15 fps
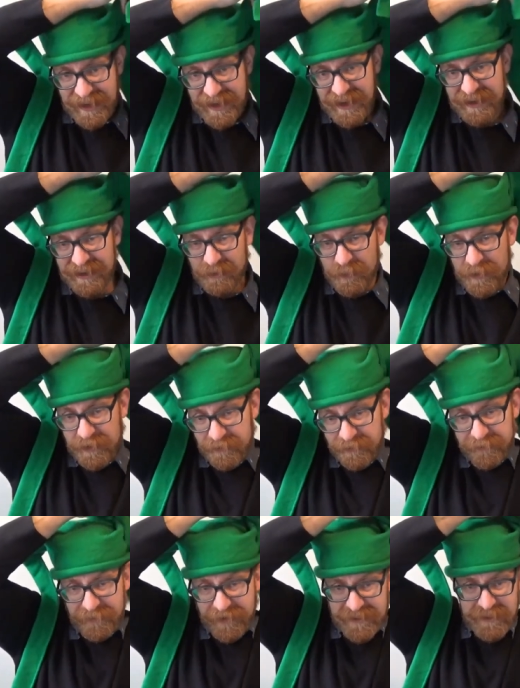and where your
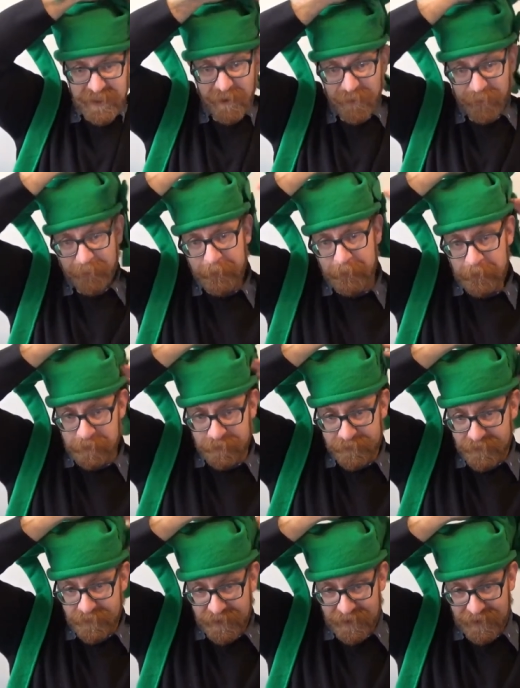face hole,
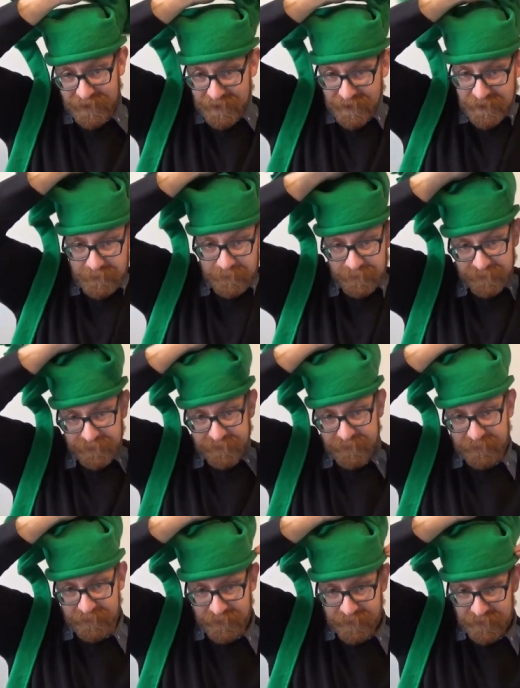um,
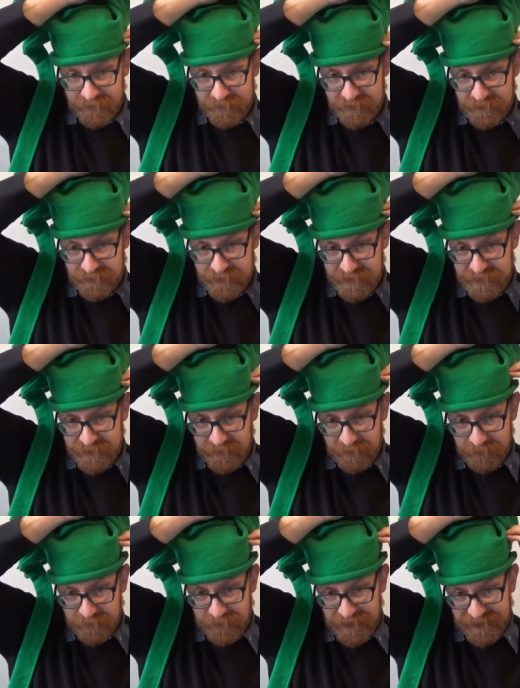
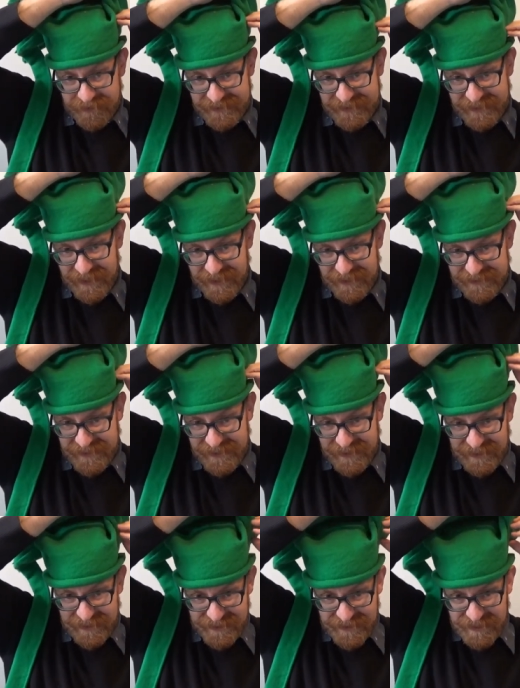your neck starts
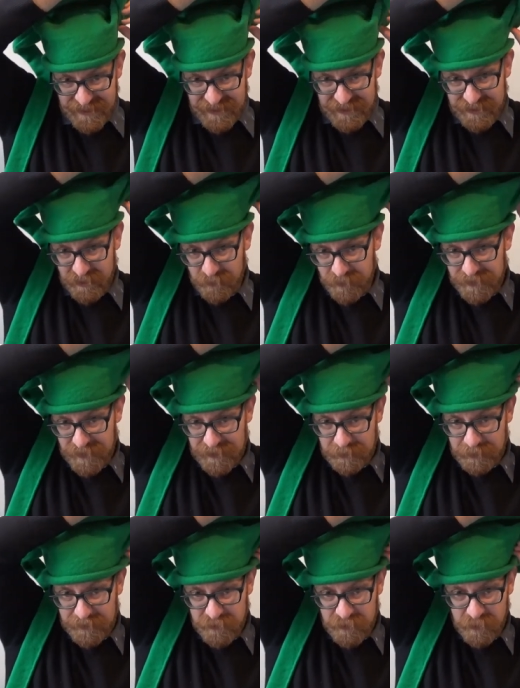here. You don't want that to
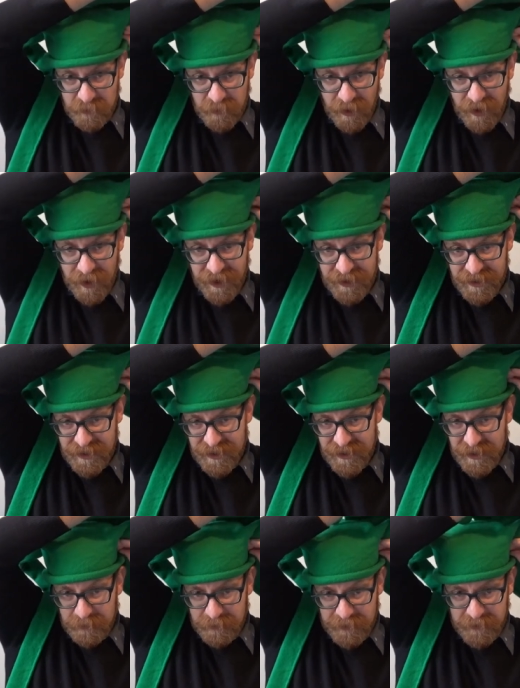be too high
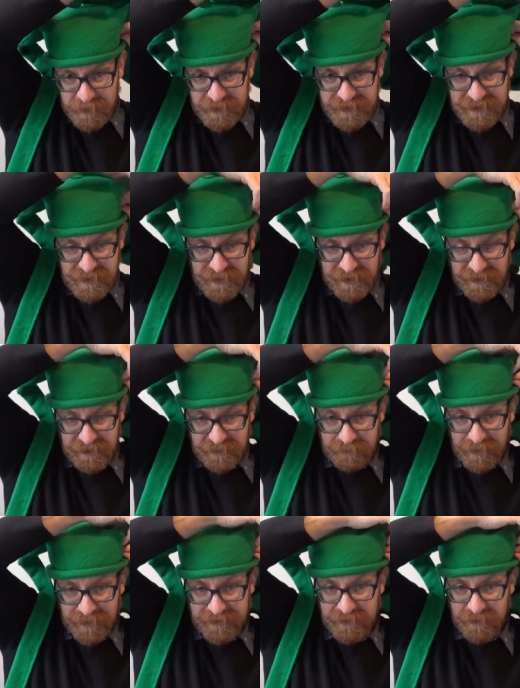because it
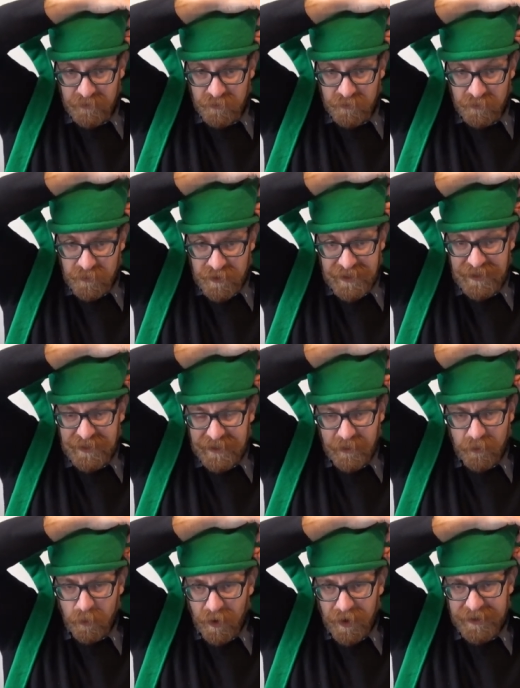makes it really
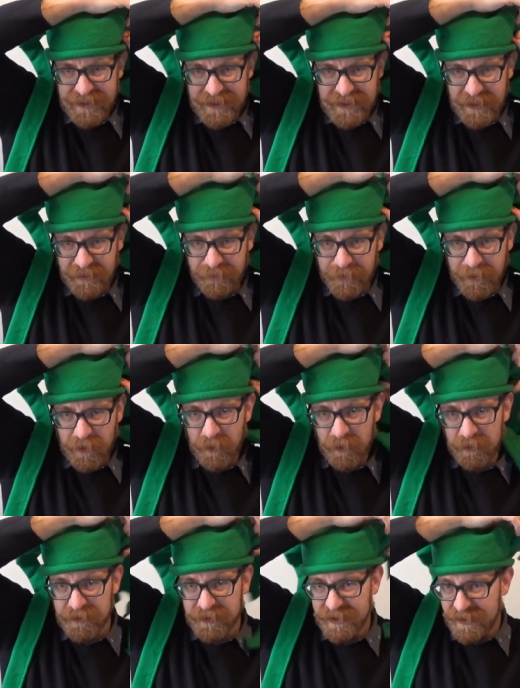quite
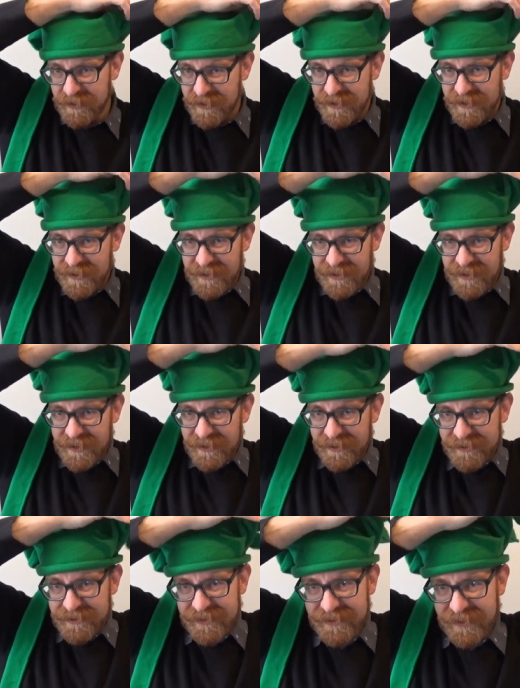difficult.
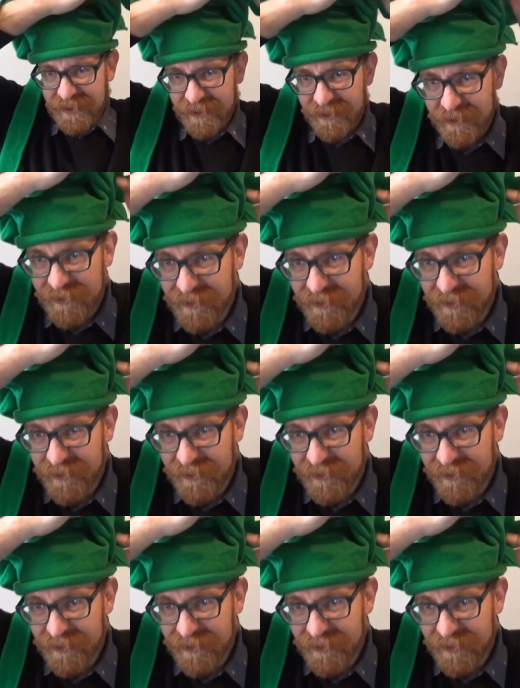I'll just get a little